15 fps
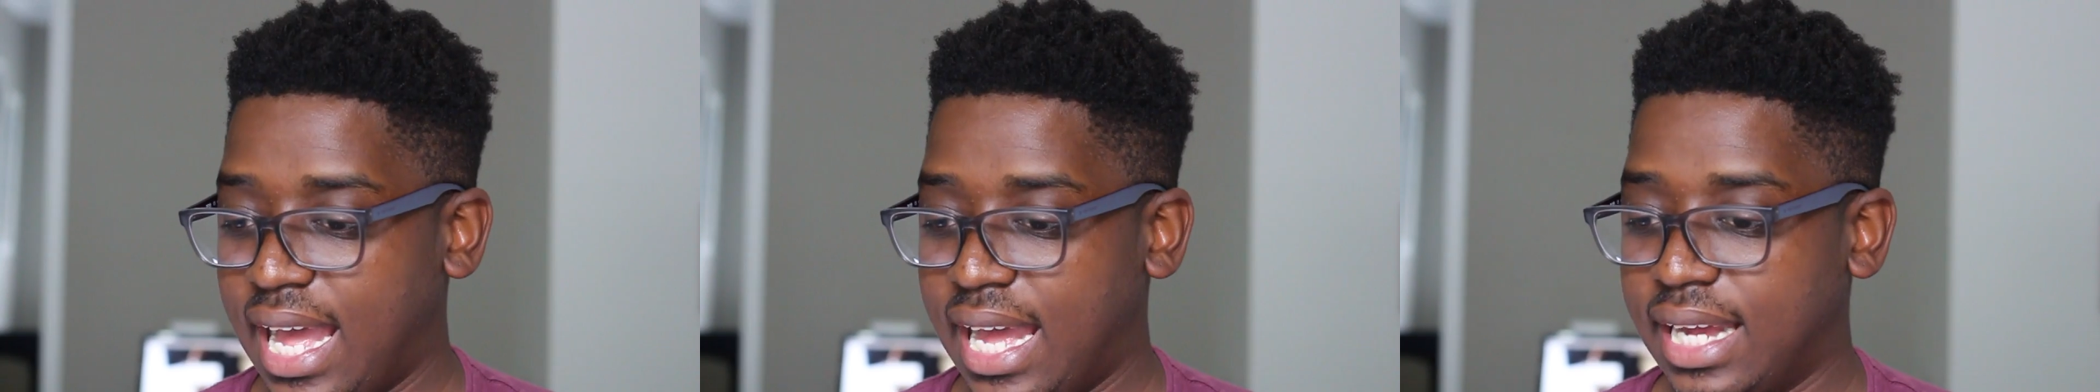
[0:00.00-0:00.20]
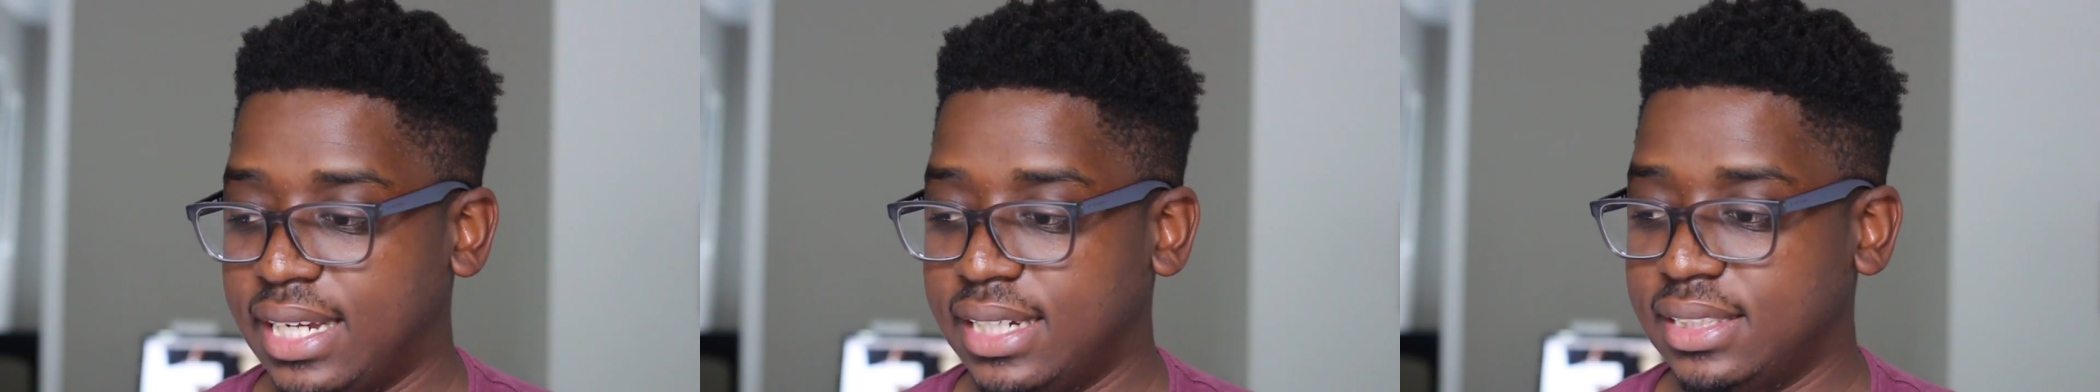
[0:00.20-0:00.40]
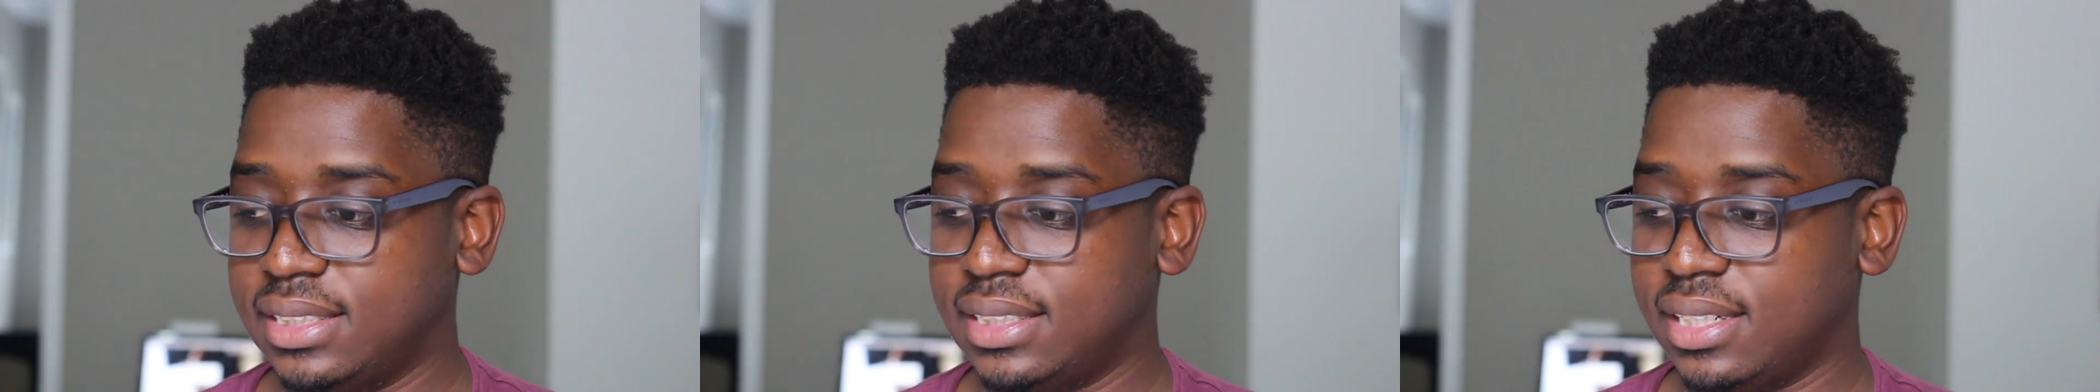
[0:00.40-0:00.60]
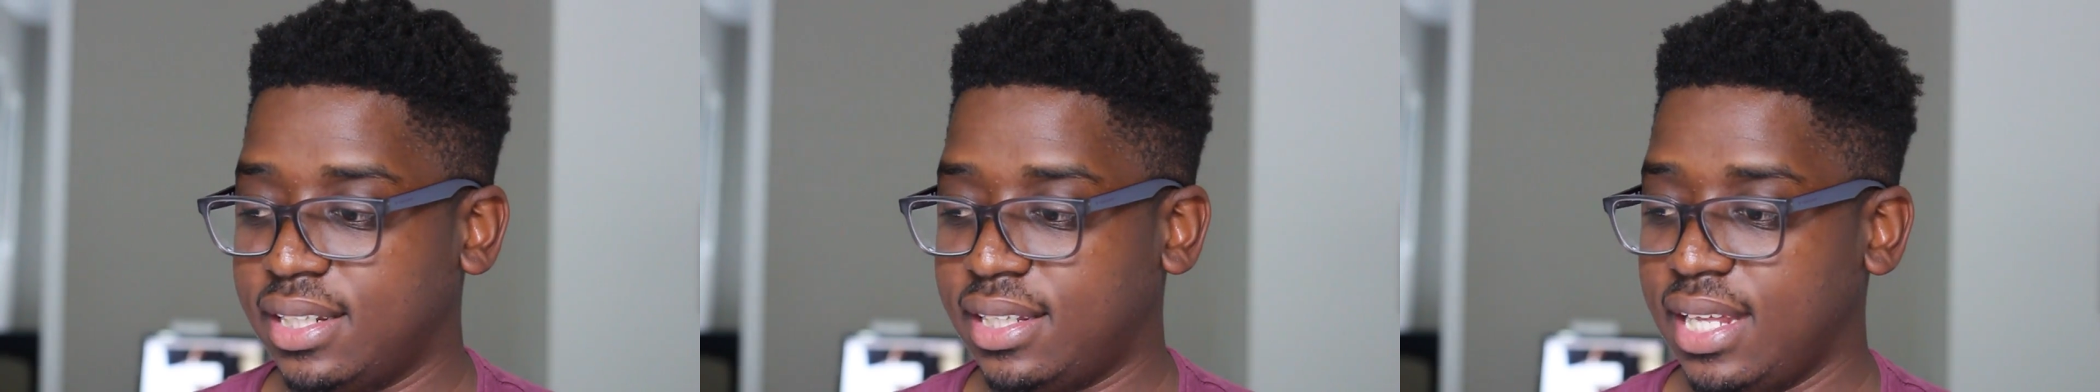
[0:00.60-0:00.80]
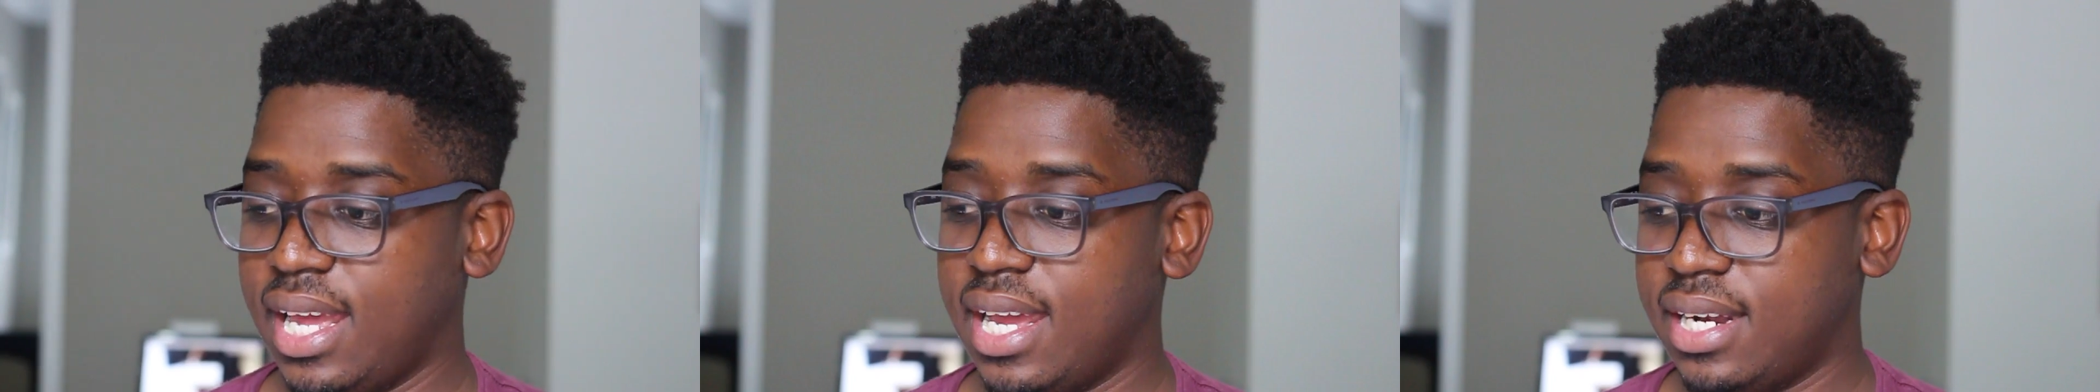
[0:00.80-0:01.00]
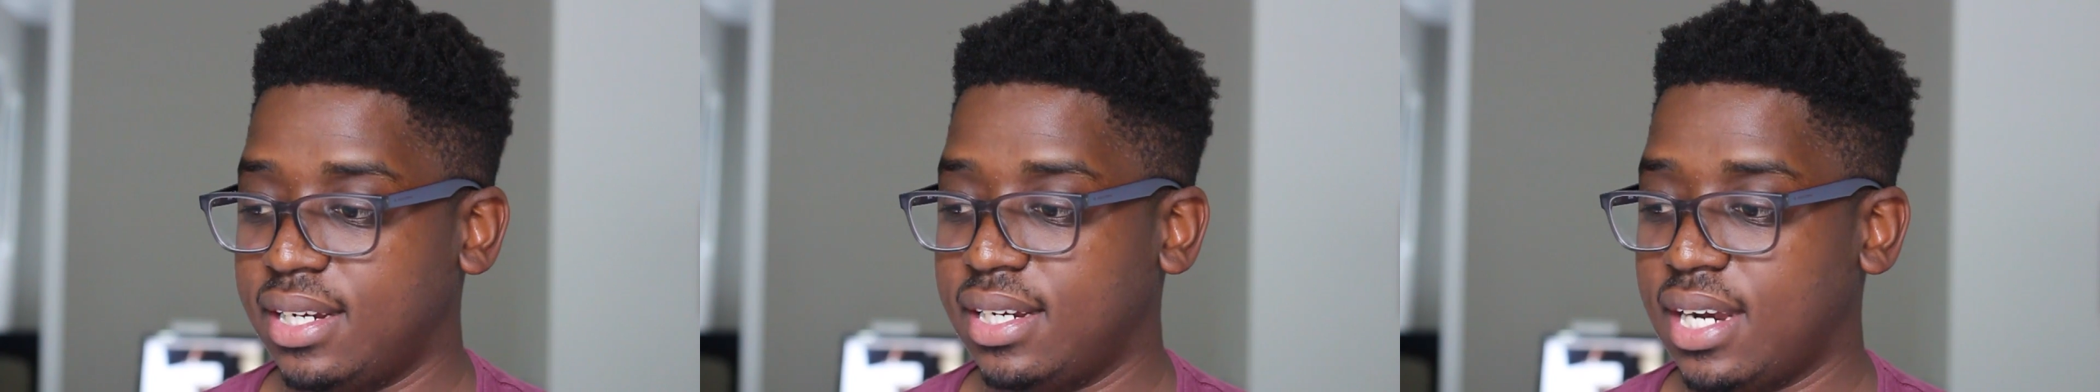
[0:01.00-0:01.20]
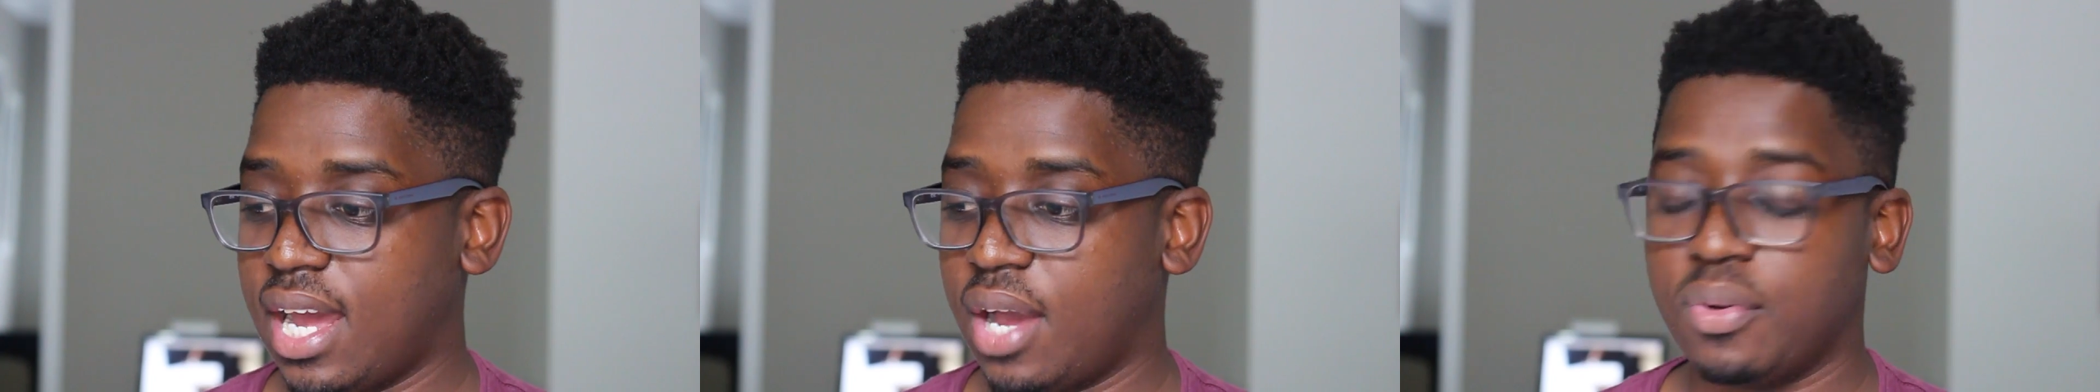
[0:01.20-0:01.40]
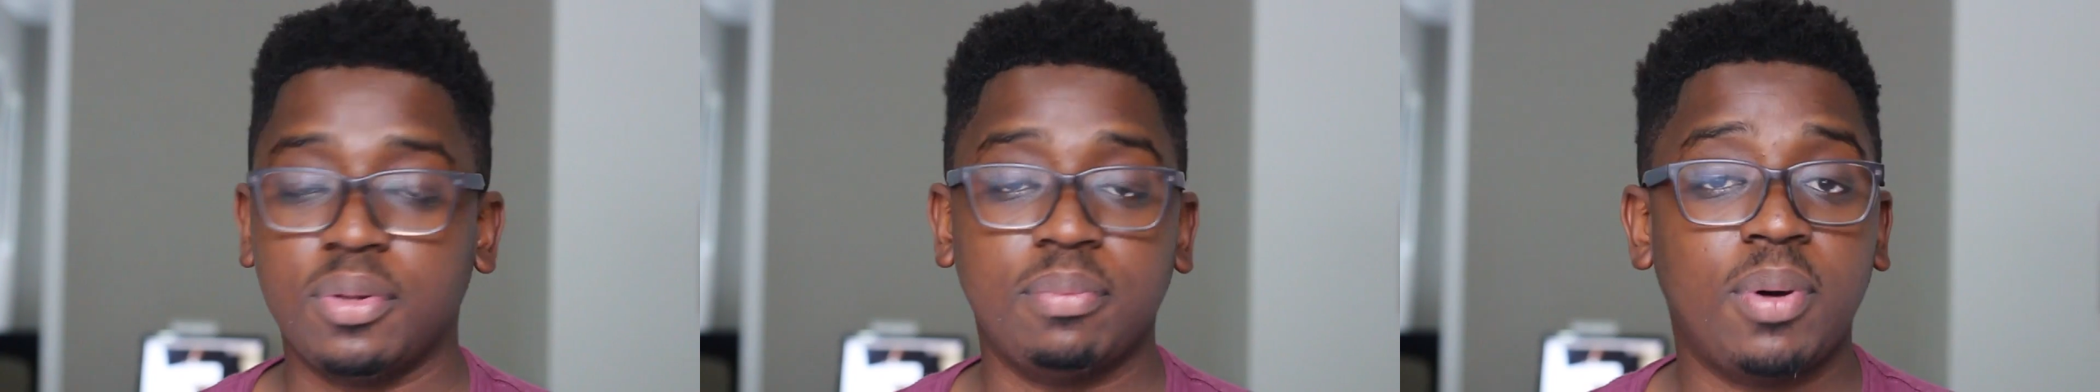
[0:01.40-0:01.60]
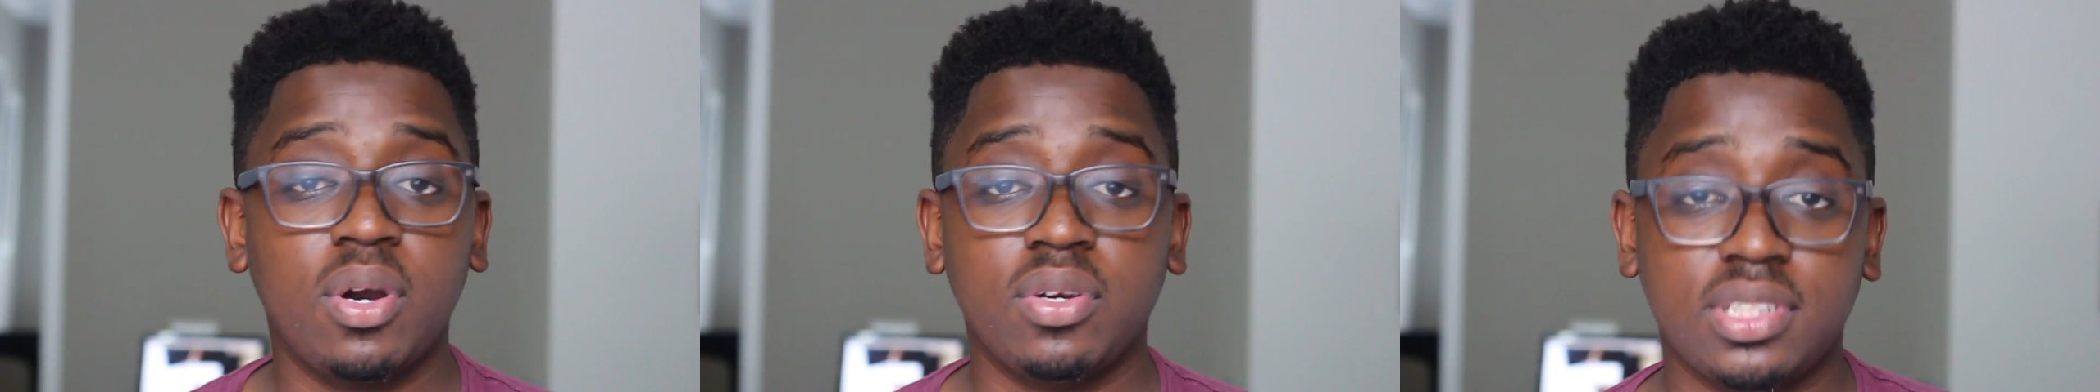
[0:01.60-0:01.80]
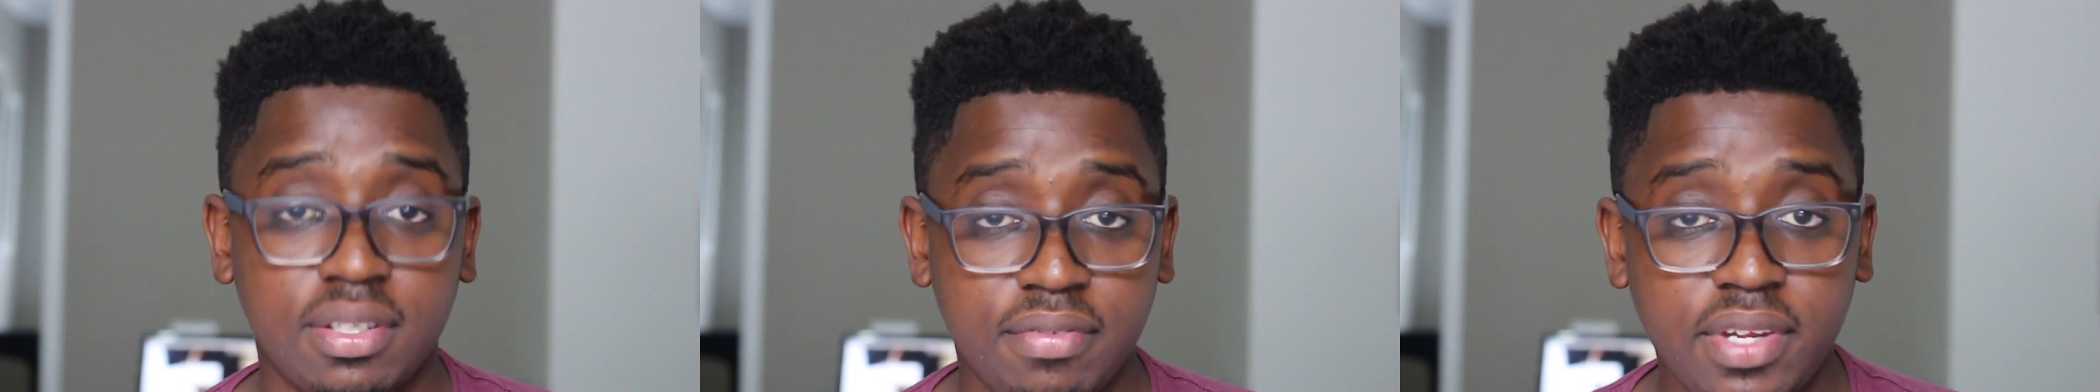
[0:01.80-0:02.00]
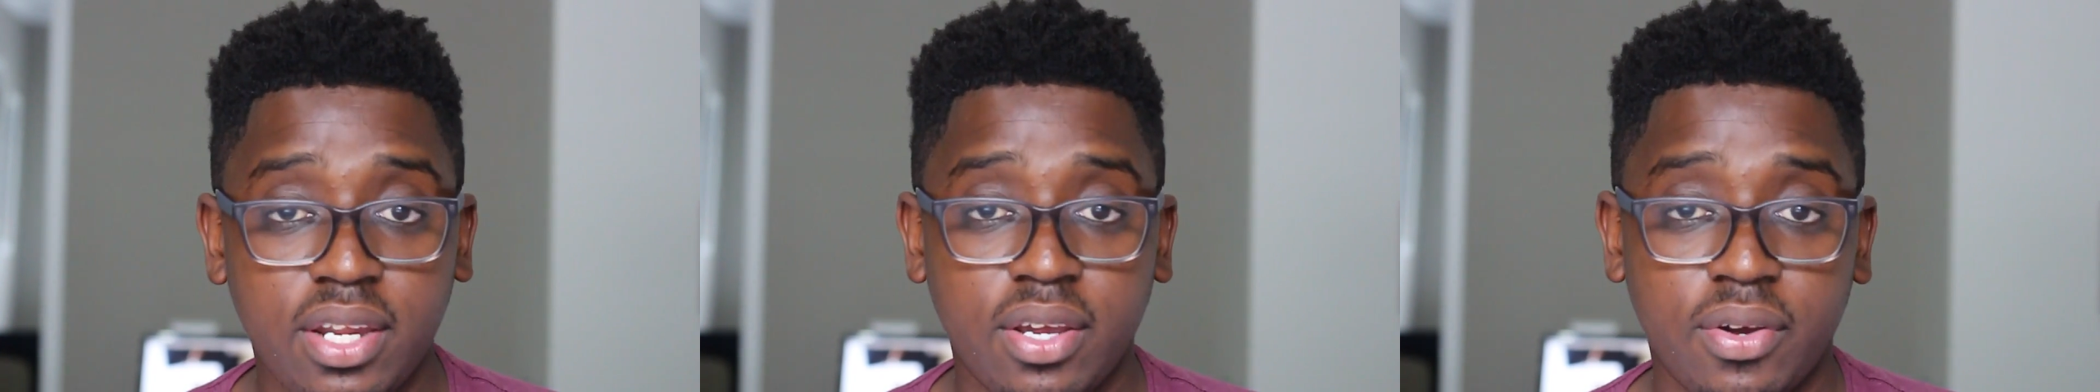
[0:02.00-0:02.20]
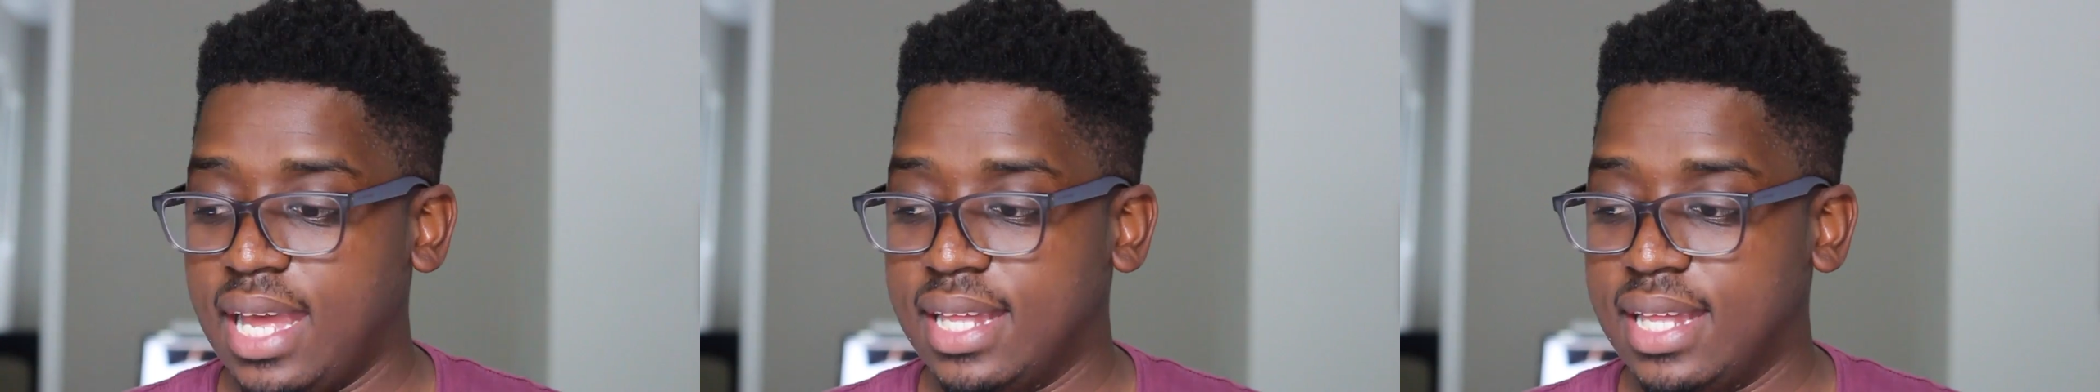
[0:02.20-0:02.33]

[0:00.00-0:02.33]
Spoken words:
And then I will post the video.